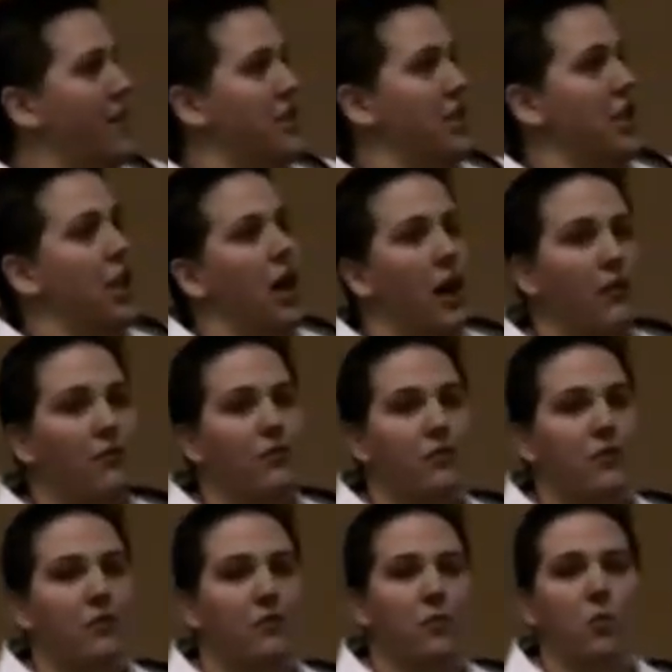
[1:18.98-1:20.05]
this
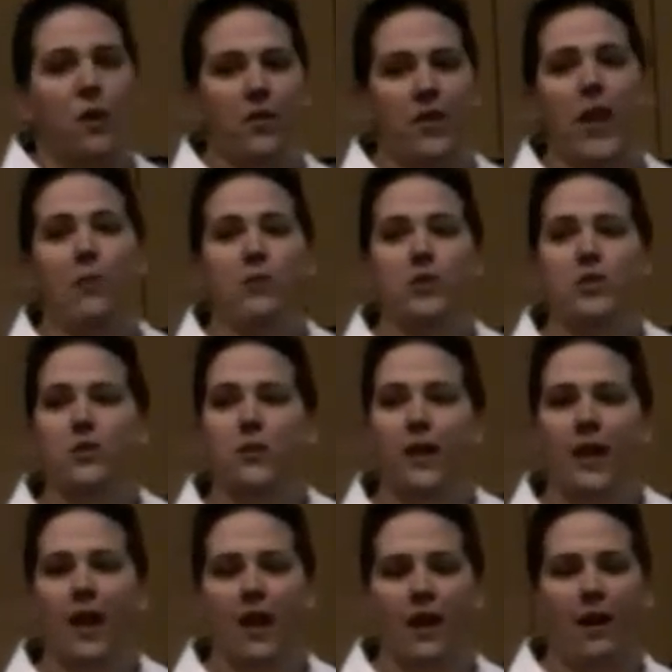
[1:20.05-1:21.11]
love for what they were
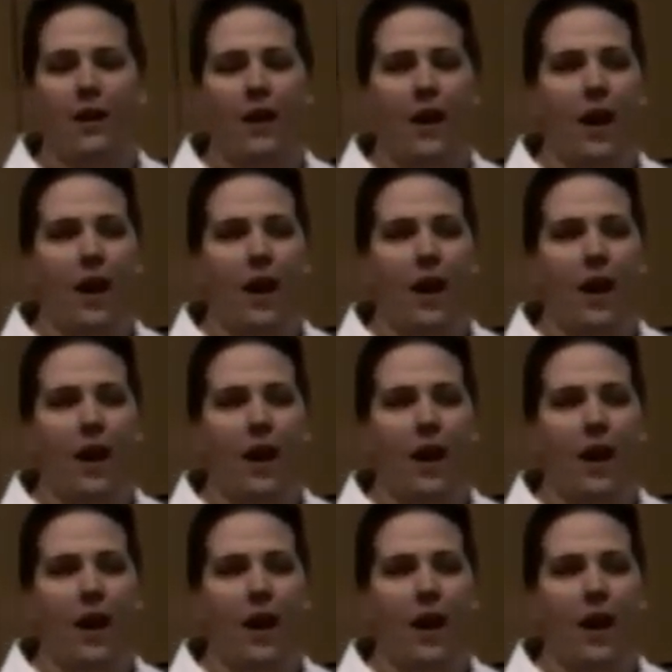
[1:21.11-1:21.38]
doing, and